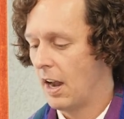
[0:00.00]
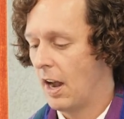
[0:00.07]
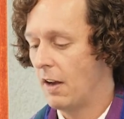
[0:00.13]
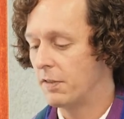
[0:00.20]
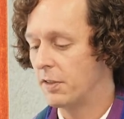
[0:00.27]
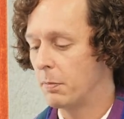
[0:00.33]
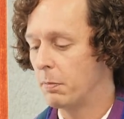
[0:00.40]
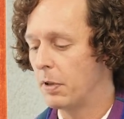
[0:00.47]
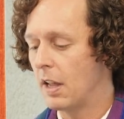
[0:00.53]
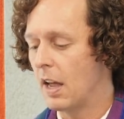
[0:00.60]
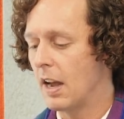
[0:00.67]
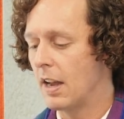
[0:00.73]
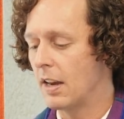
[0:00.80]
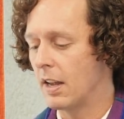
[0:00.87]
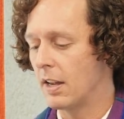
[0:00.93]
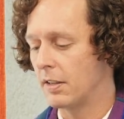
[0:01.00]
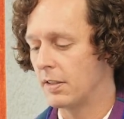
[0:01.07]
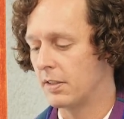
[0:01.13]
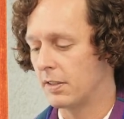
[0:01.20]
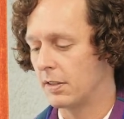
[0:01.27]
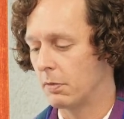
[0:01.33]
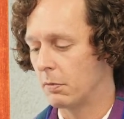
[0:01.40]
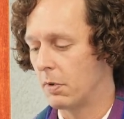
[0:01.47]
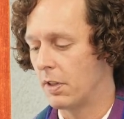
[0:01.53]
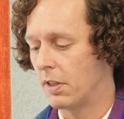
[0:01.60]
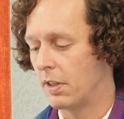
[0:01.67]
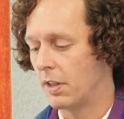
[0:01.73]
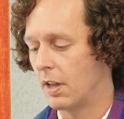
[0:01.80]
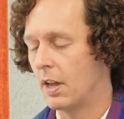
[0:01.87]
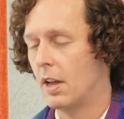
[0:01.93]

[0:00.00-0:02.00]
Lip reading: have supplied us with